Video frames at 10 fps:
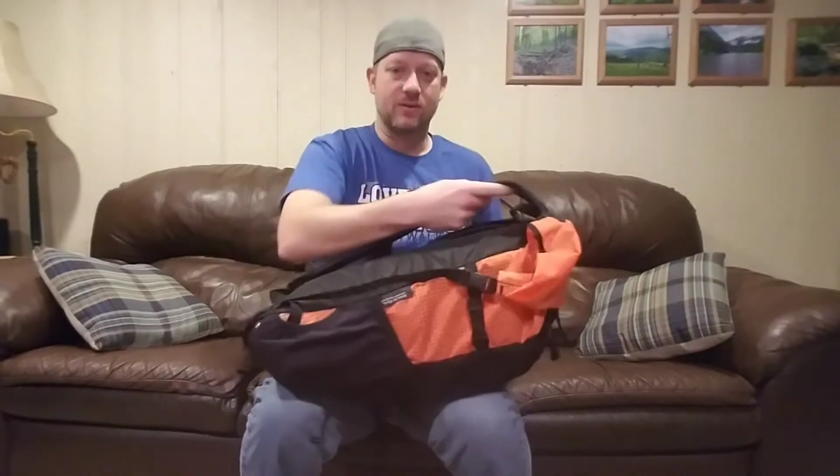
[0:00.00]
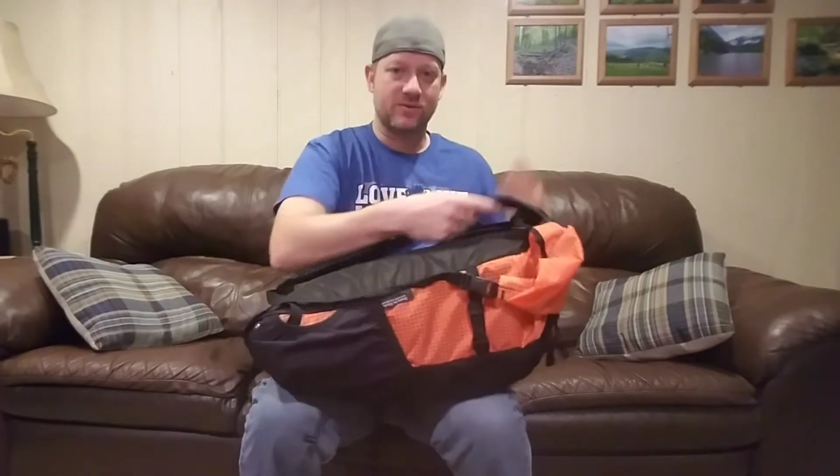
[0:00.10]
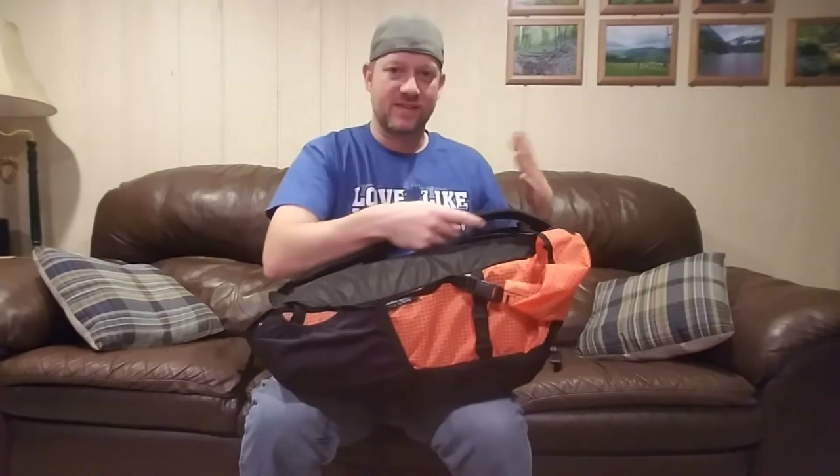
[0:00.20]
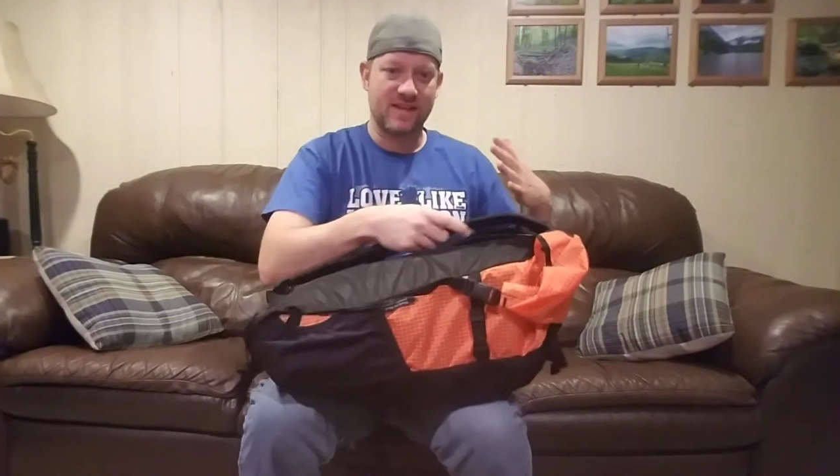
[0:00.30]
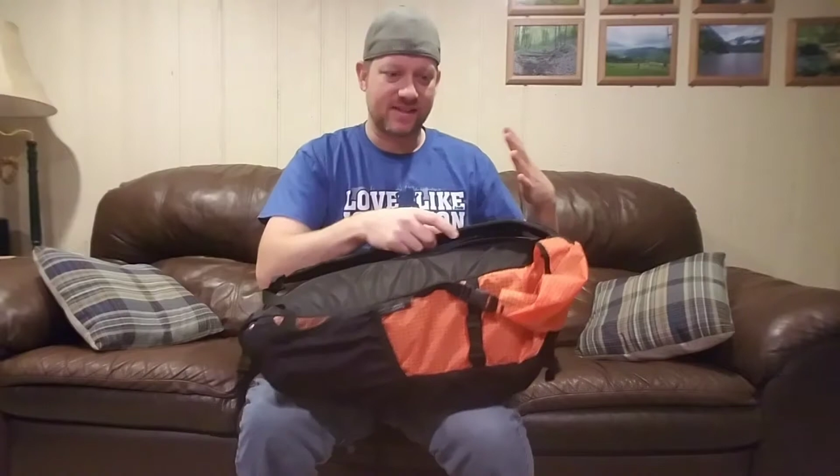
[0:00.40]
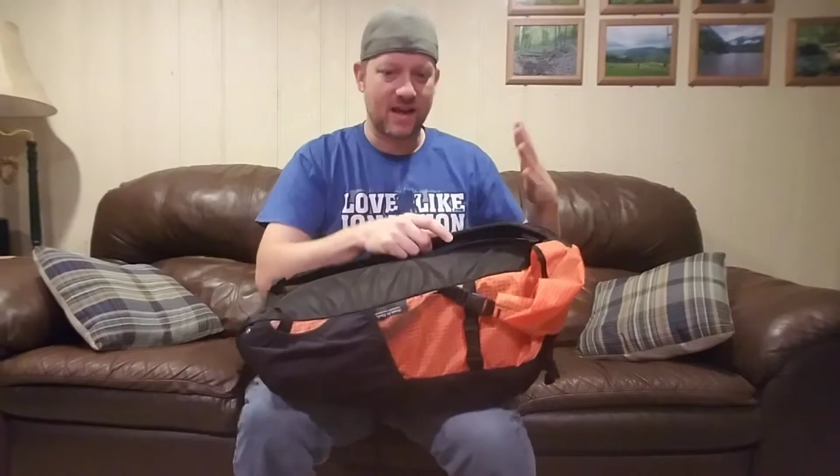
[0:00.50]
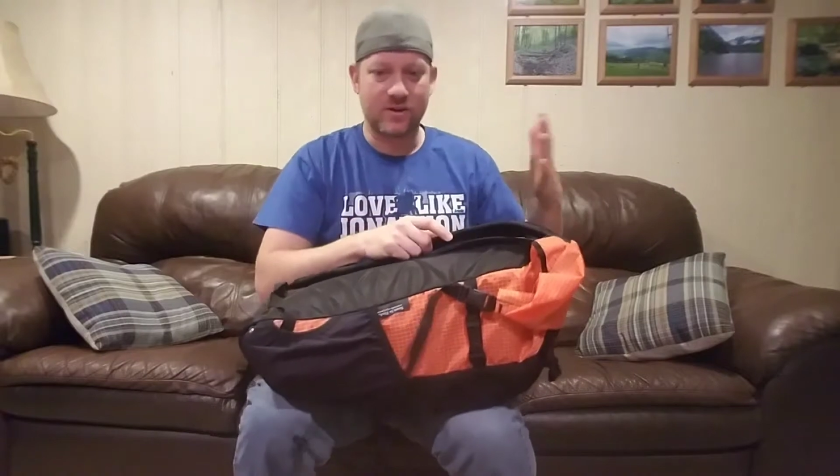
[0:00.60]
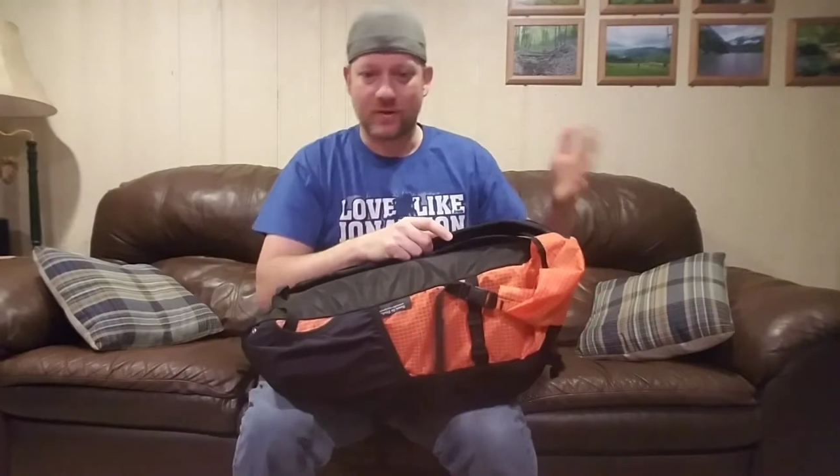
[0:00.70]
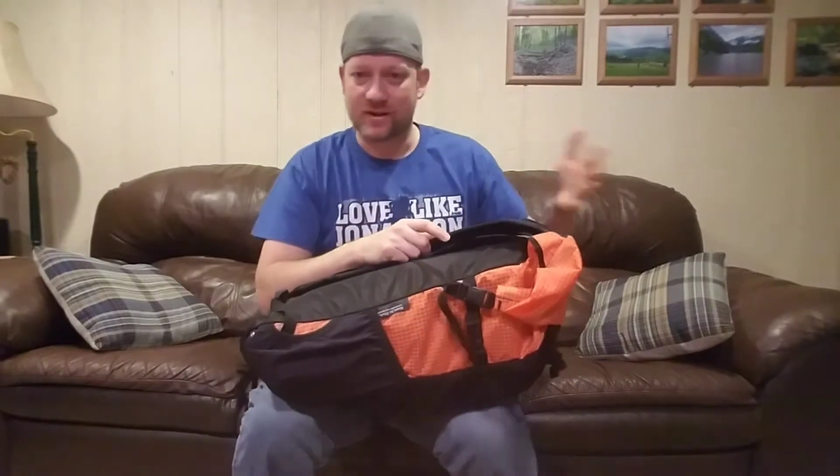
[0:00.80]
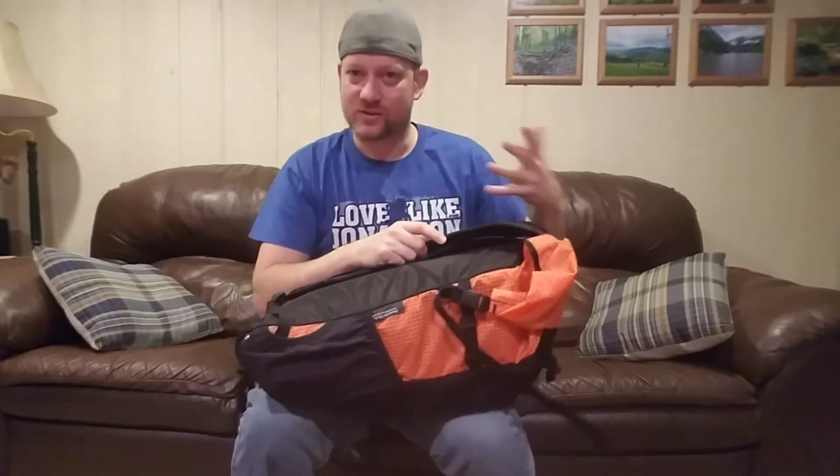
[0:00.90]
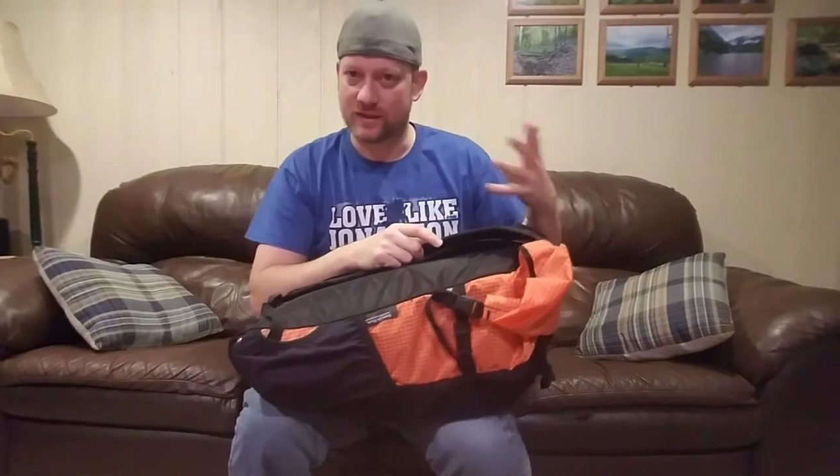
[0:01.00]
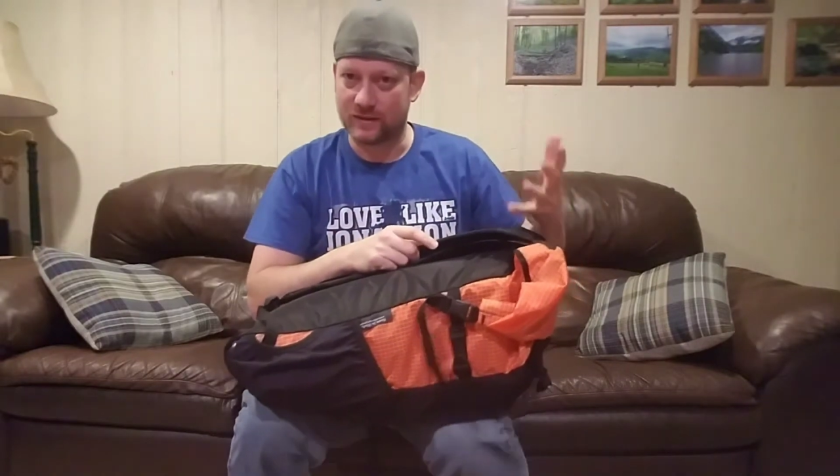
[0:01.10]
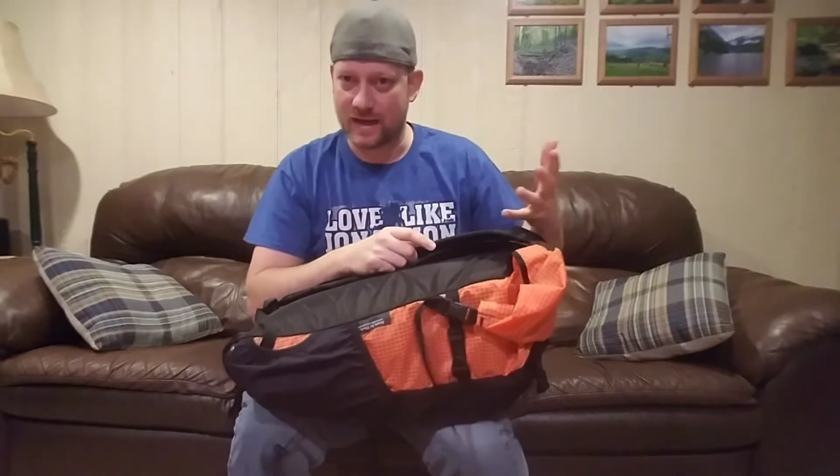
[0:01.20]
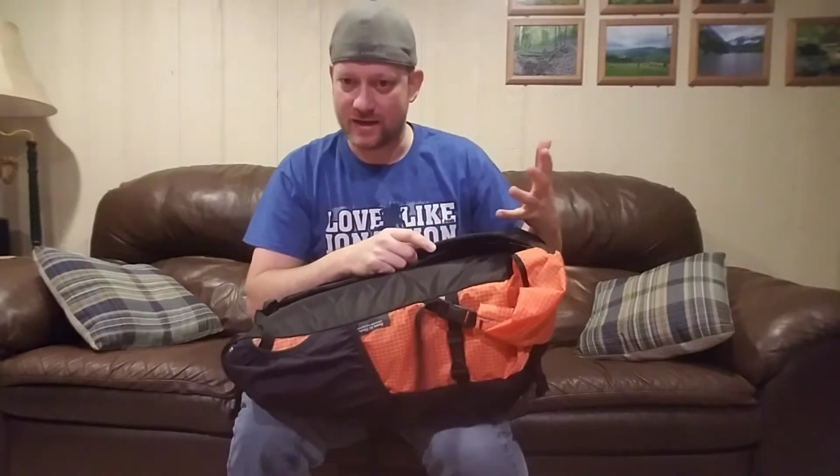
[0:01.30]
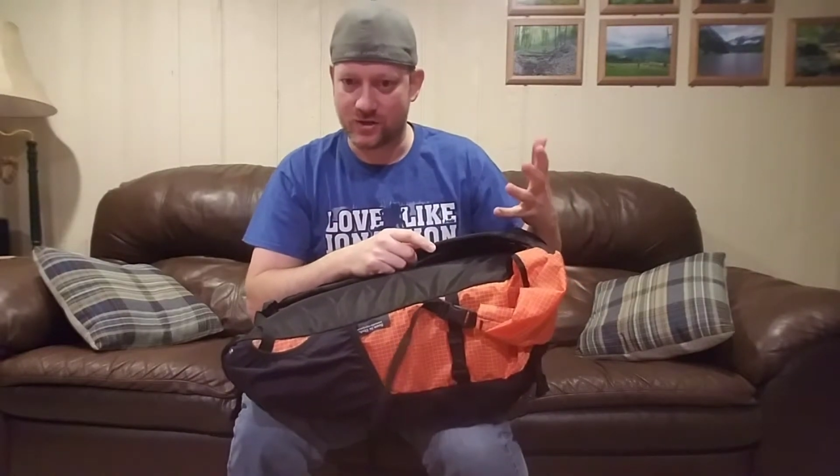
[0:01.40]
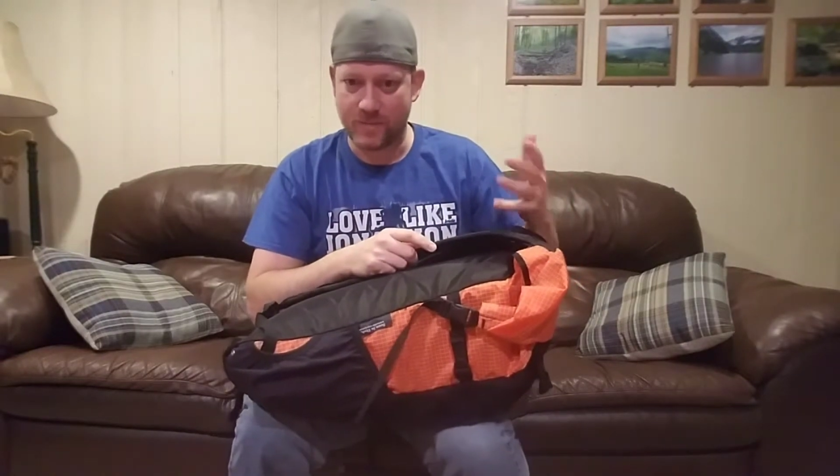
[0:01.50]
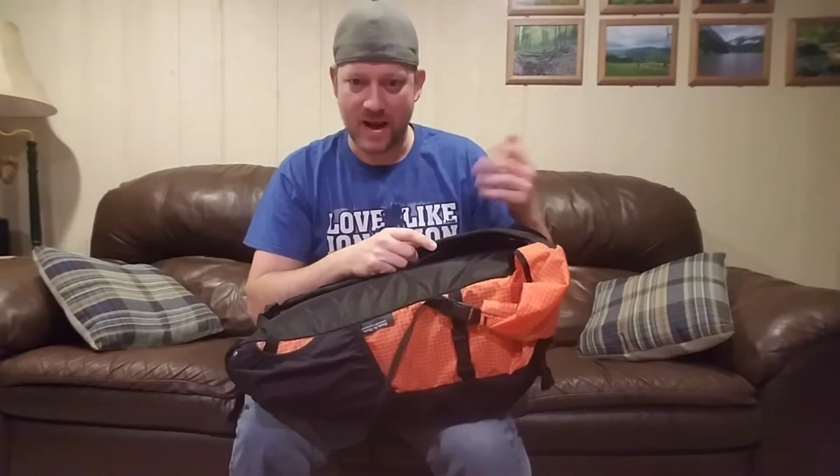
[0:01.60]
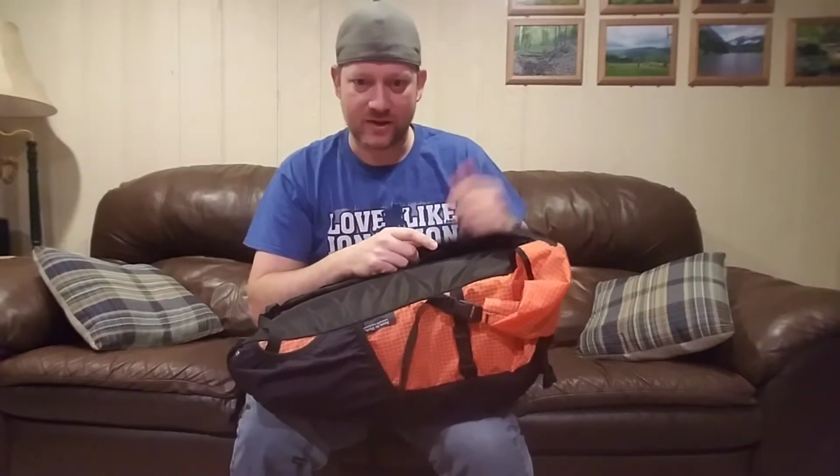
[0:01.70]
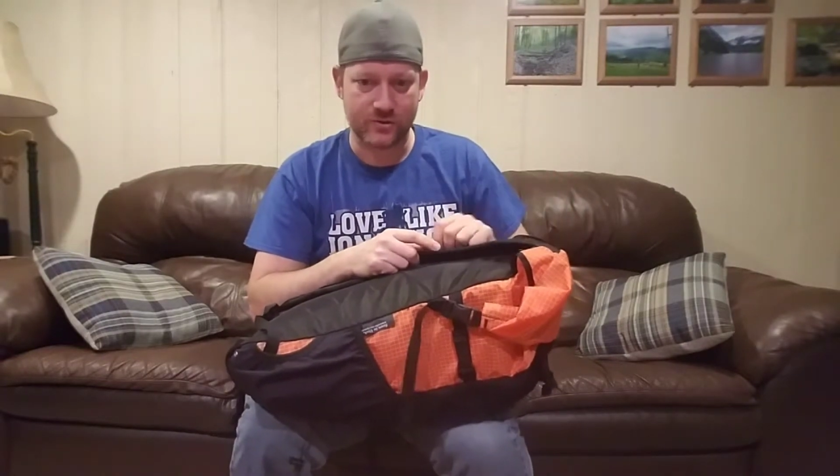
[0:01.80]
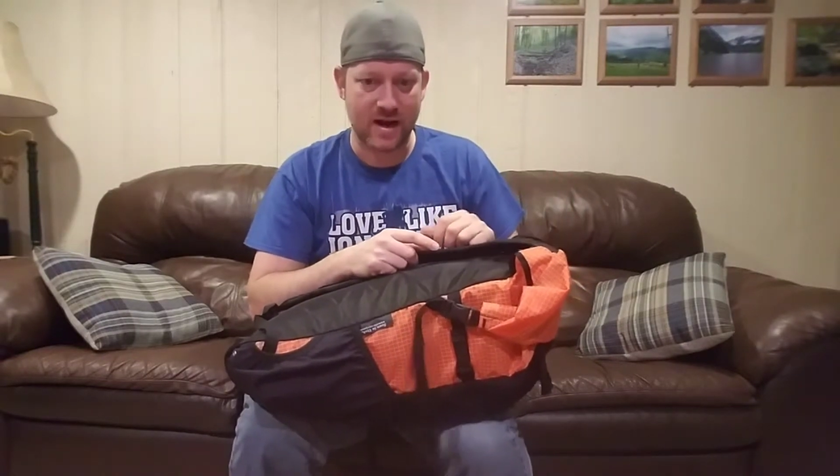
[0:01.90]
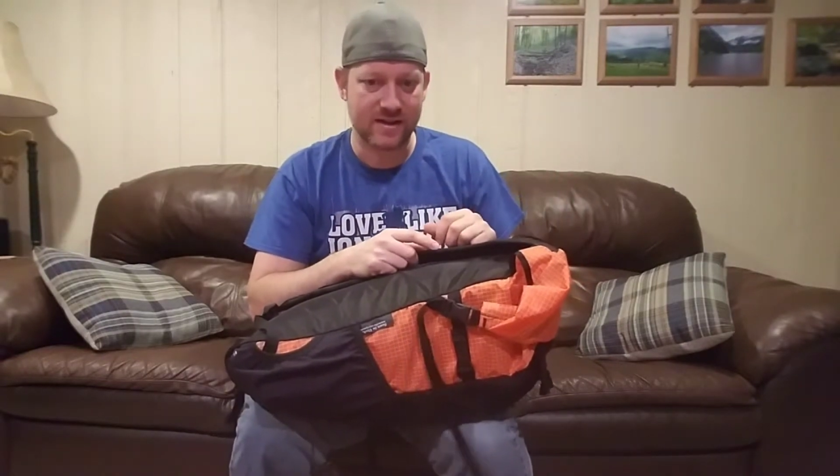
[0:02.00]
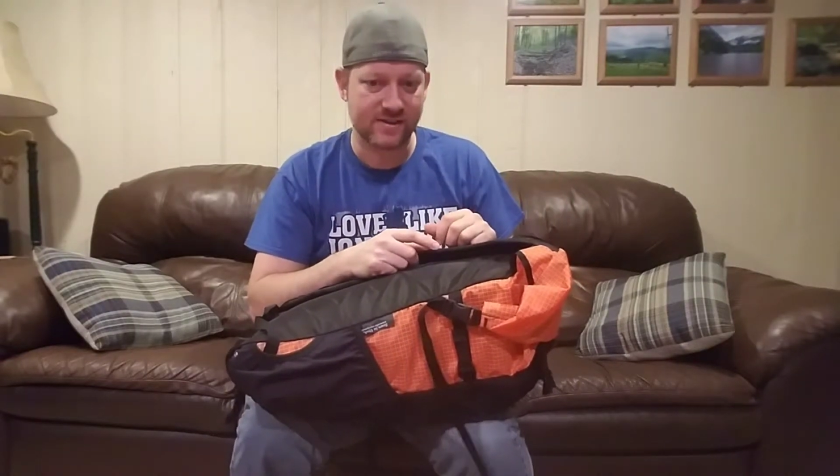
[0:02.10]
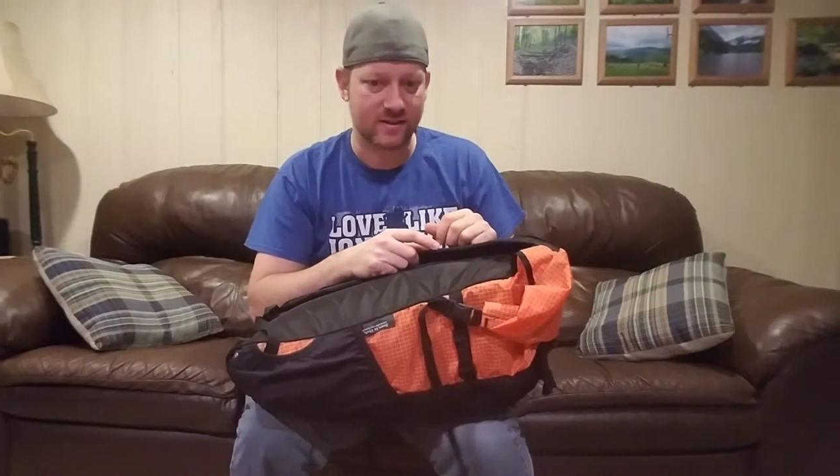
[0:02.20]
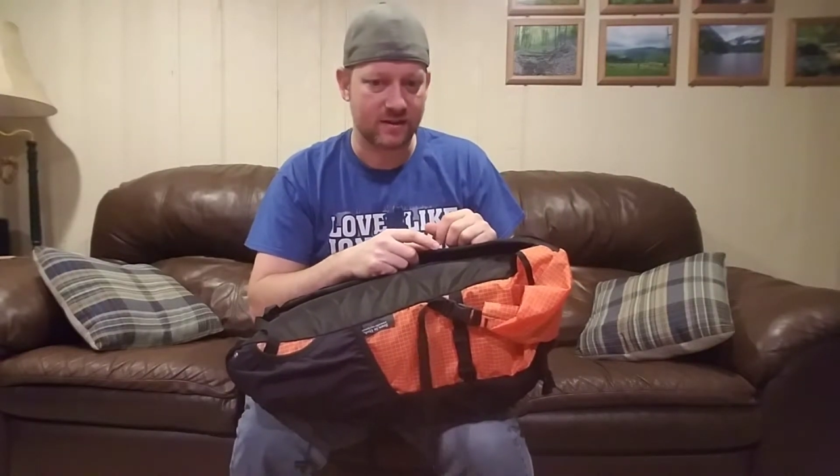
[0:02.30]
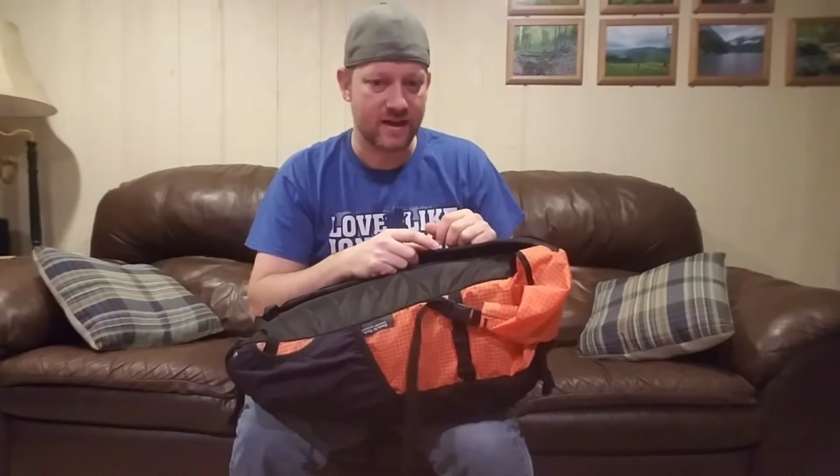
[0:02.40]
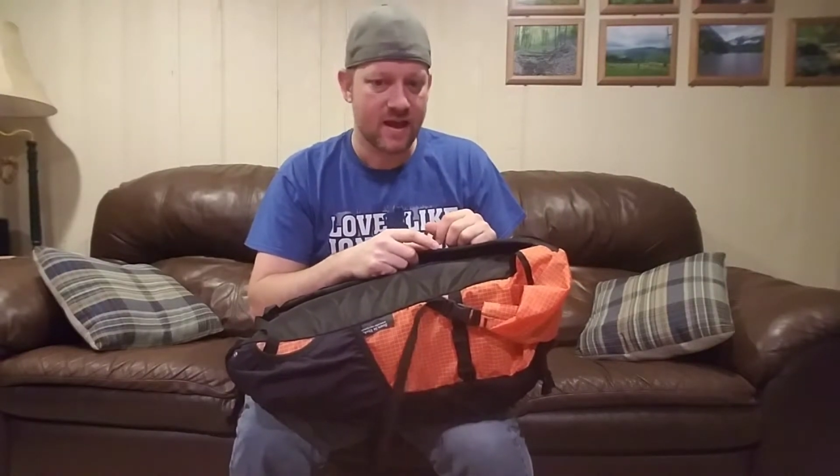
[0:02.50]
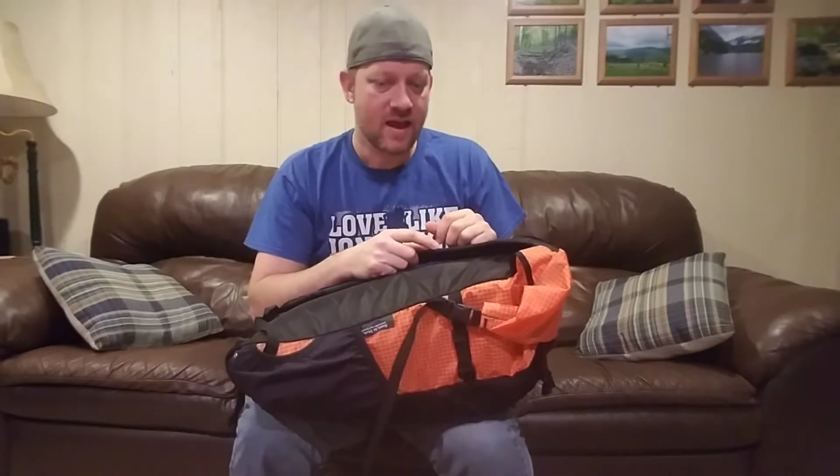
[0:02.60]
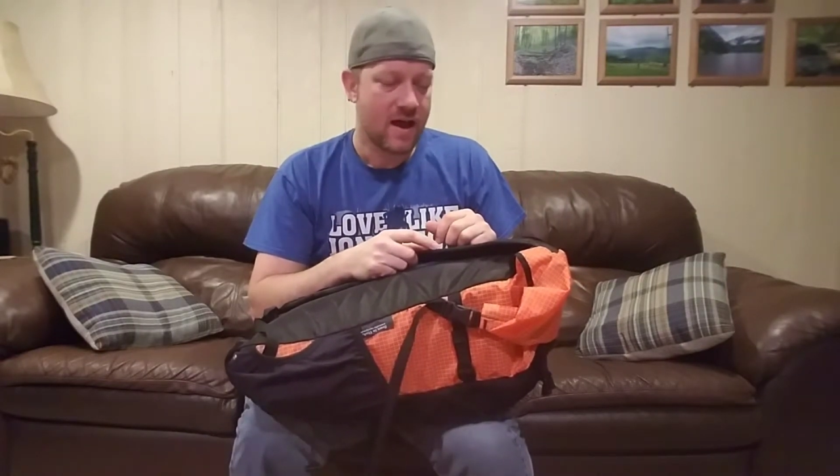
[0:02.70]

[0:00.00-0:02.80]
those things out, you actually lighten your pack drastically.